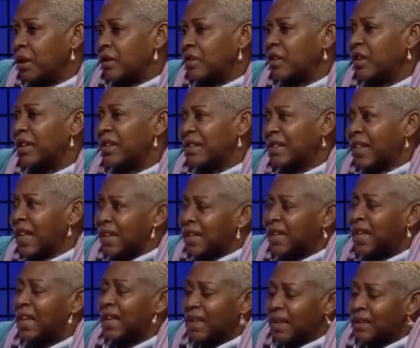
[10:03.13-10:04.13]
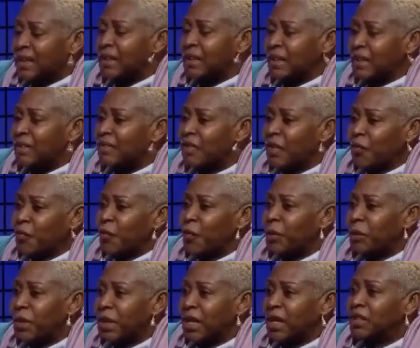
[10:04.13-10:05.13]
So it's like taking the needs of
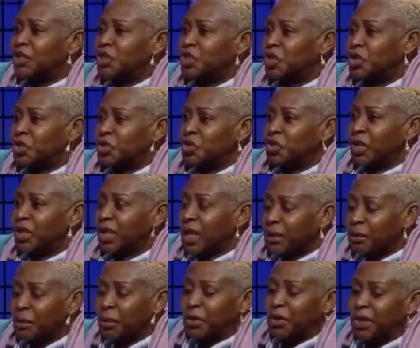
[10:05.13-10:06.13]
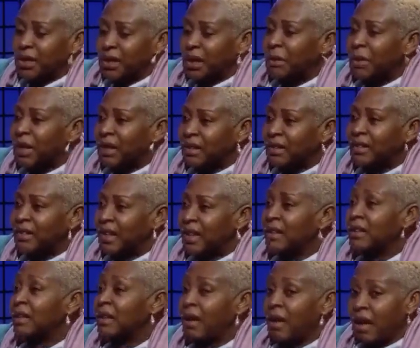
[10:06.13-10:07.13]
women and children and putting them at the
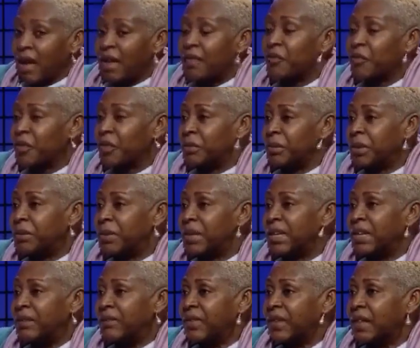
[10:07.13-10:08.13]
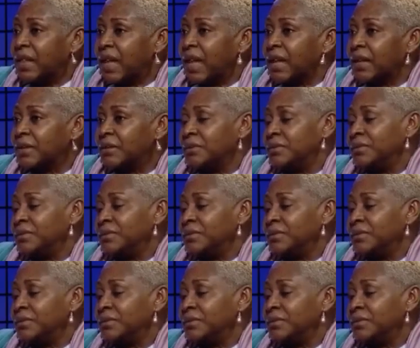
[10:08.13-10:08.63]
center. I firmly believe in that.